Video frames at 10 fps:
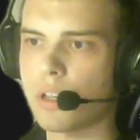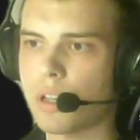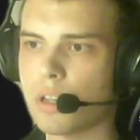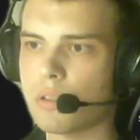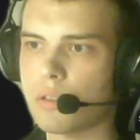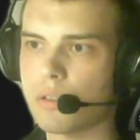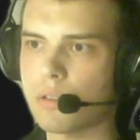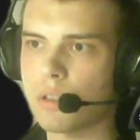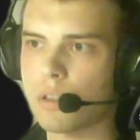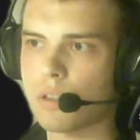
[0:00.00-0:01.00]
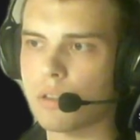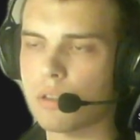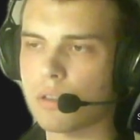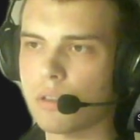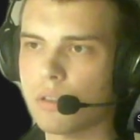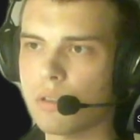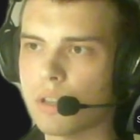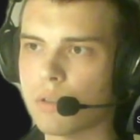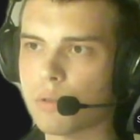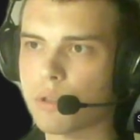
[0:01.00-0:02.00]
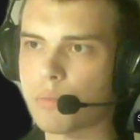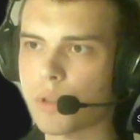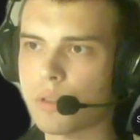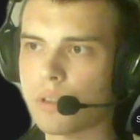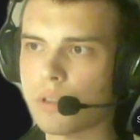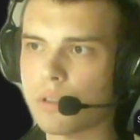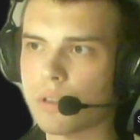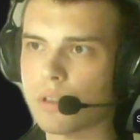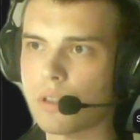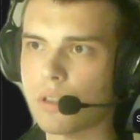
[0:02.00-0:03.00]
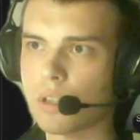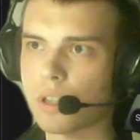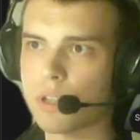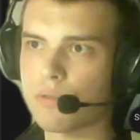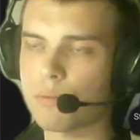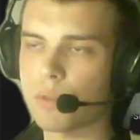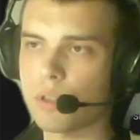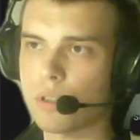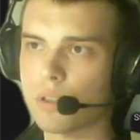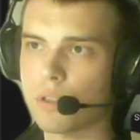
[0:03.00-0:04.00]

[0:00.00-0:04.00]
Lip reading: And the language model gave me